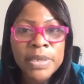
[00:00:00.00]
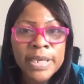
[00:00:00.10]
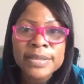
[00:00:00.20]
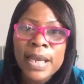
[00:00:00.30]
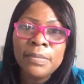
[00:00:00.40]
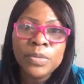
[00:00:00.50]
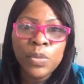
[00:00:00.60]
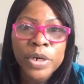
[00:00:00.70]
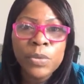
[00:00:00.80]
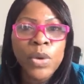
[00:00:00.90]
Yes, ma'am.
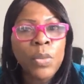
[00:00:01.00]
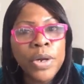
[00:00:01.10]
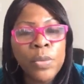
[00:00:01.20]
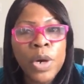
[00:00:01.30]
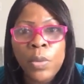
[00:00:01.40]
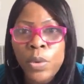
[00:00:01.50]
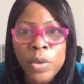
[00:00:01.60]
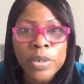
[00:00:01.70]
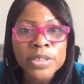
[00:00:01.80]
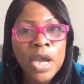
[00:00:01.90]
Yes, we
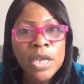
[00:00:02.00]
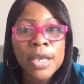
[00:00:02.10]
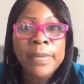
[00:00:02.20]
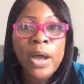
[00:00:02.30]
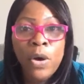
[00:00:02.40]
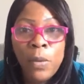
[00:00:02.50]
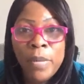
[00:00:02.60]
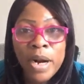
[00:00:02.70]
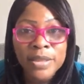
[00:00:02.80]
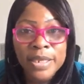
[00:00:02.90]
were talking about on
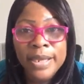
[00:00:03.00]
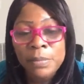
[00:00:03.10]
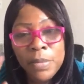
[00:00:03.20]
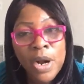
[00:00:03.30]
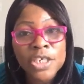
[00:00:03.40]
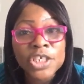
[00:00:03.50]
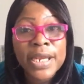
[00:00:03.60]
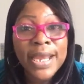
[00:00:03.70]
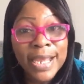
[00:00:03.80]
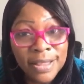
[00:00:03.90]
March
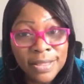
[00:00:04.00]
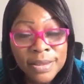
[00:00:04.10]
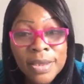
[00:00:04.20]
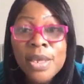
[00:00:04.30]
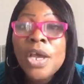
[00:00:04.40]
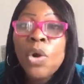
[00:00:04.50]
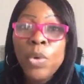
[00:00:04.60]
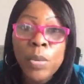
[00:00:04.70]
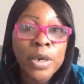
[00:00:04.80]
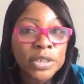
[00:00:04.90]
8th.
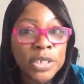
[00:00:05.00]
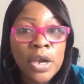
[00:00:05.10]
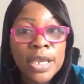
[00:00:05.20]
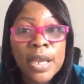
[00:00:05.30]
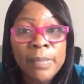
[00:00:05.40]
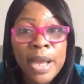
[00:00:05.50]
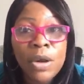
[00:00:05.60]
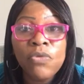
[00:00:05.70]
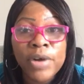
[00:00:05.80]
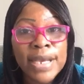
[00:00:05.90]
We were talking
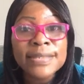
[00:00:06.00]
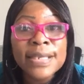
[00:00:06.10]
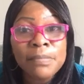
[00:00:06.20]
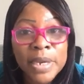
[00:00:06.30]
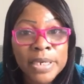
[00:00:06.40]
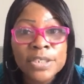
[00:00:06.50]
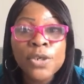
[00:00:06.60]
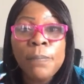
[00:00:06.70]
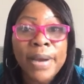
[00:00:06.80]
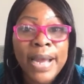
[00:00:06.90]
about raising money
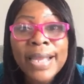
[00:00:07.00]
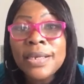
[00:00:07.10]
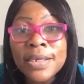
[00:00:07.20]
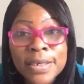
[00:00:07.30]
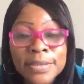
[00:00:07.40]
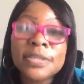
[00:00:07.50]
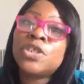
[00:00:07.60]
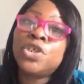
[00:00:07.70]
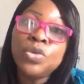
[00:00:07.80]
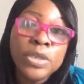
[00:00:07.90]
to buy goods
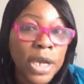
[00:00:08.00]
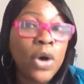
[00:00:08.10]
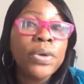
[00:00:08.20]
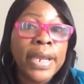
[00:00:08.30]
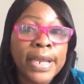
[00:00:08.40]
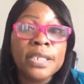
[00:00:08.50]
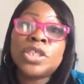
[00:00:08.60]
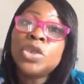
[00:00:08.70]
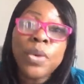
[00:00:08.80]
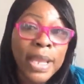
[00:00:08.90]
to
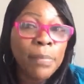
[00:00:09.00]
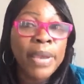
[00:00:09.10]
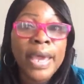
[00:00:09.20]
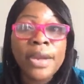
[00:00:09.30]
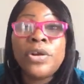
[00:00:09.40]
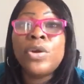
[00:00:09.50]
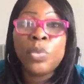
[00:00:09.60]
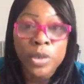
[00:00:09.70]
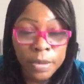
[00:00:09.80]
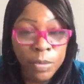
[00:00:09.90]
donate to a
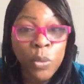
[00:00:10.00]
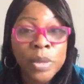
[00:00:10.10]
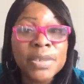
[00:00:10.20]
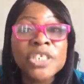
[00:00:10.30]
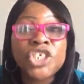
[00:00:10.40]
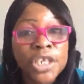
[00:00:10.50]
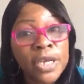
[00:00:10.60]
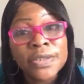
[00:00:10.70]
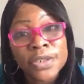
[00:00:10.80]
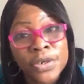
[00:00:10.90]
battered women's
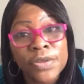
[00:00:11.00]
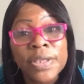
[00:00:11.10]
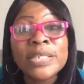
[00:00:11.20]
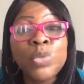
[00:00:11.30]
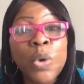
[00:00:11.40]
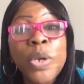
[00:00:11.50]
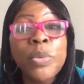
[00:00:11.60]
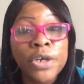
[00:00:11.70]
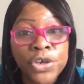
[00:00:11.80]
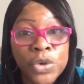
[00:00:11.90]
shelter. That's what we
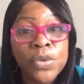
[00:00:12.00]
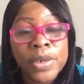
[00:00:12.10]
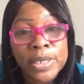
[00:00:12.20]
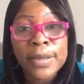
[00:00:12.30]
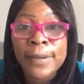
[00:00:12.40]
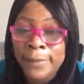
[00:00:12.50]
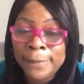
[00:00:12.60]
were doing.